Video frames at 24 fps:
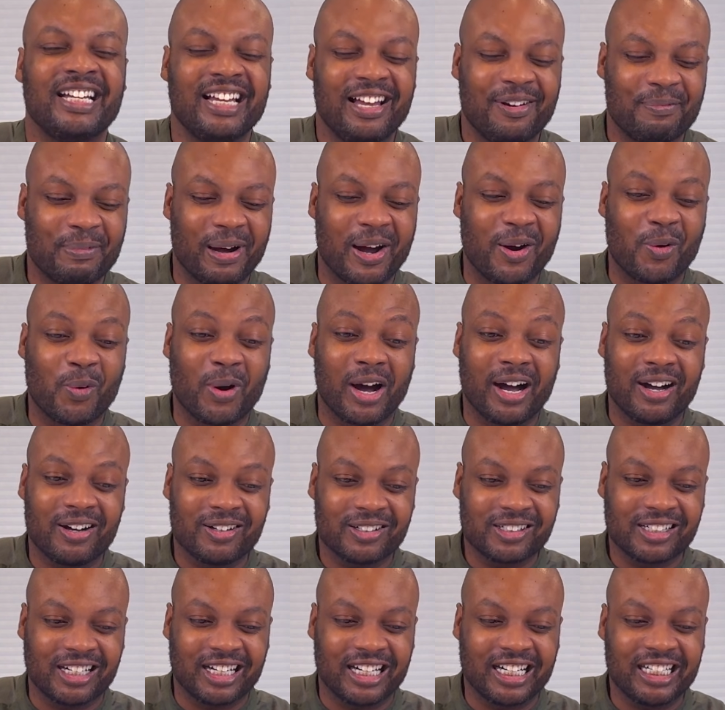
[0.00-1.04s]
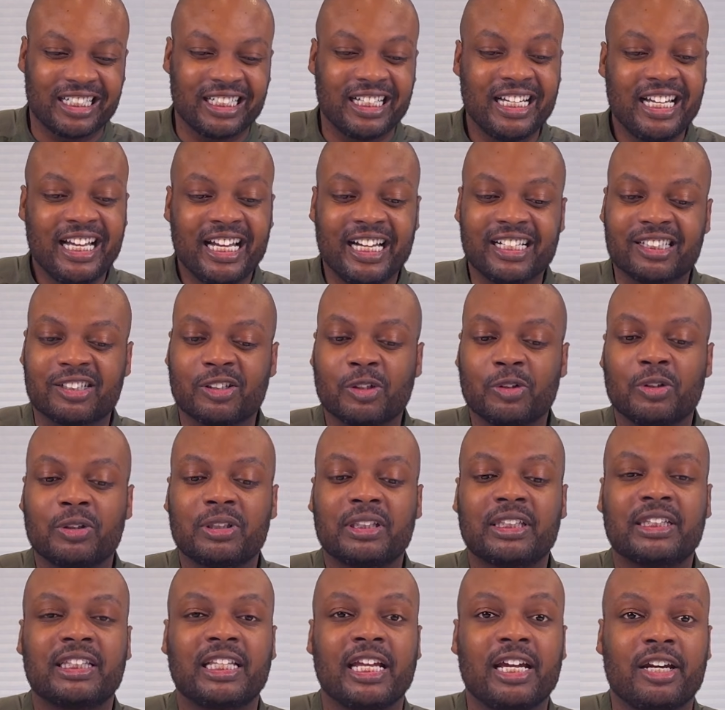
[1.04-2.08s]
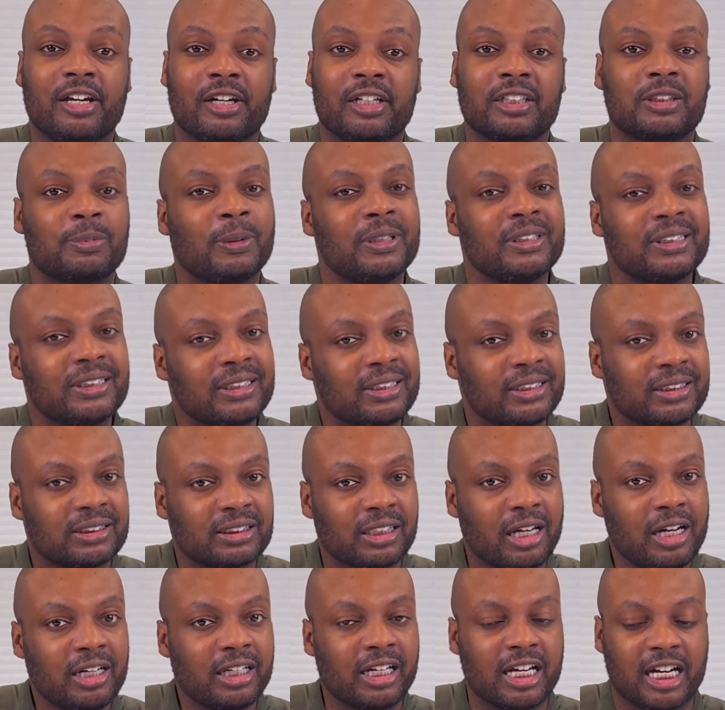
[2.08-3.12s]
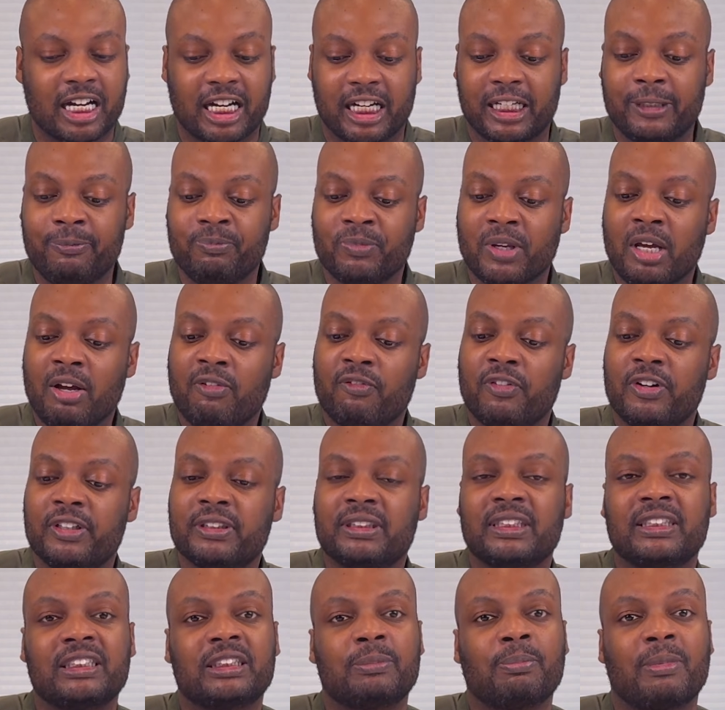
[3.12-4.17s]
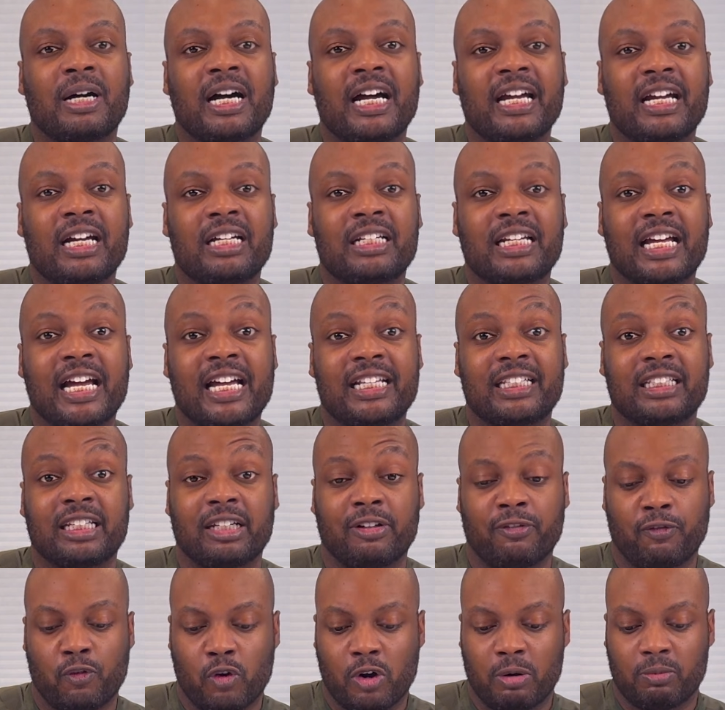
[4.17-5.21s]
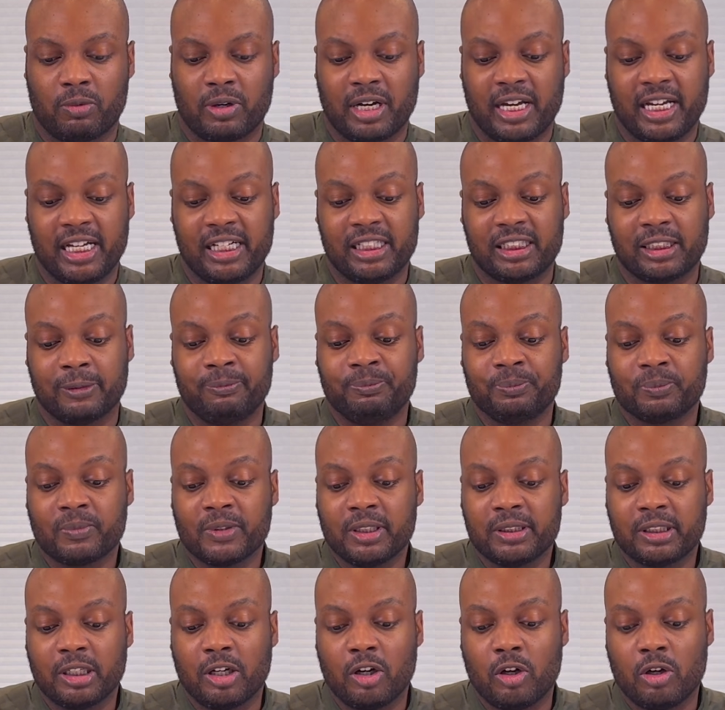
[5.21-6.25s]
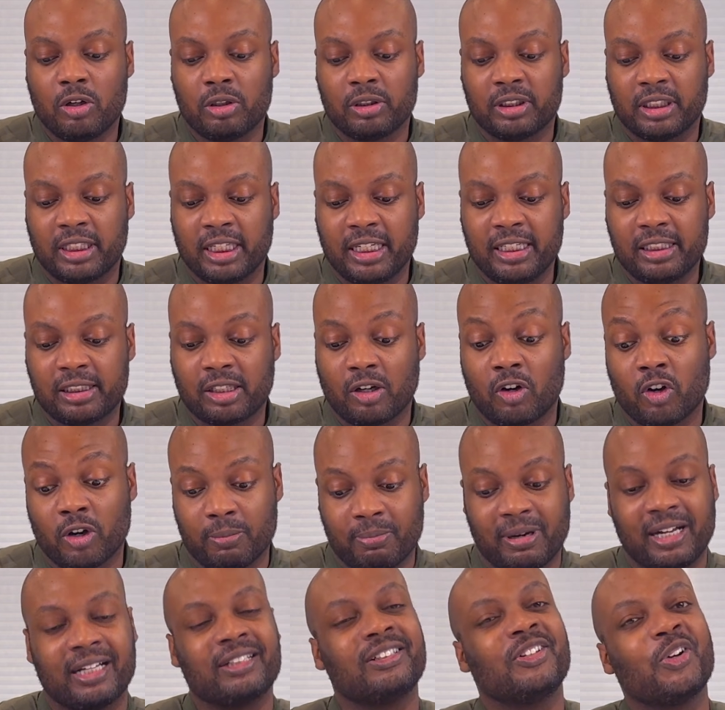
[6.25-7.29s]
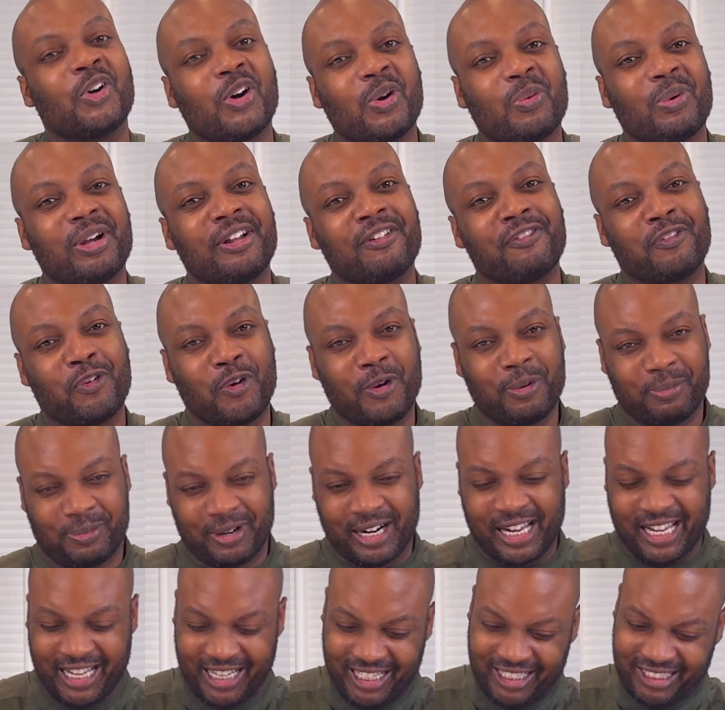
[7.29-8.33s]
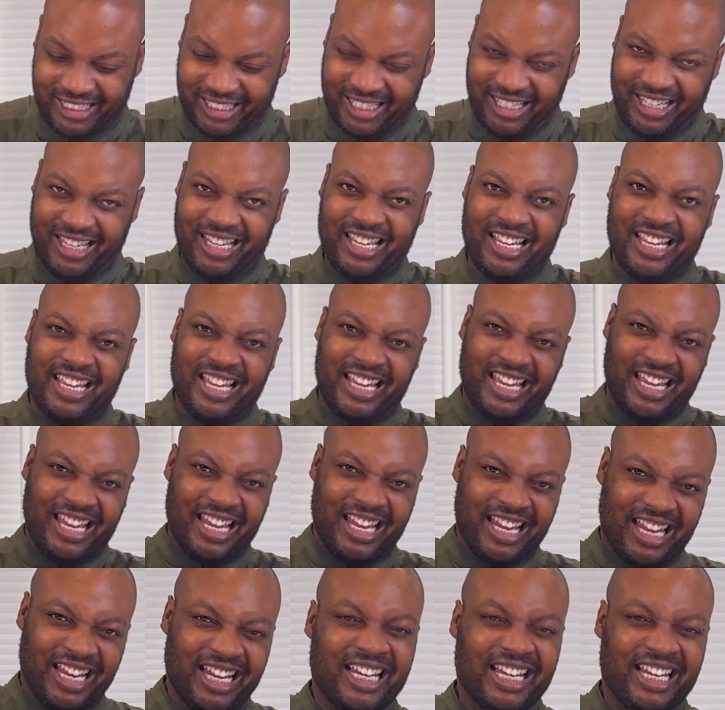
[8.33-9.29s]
my wild caught is a little thinner, especially the sockeye versus my Alaskan farm raised. So or my Norway farm raised. Yeah.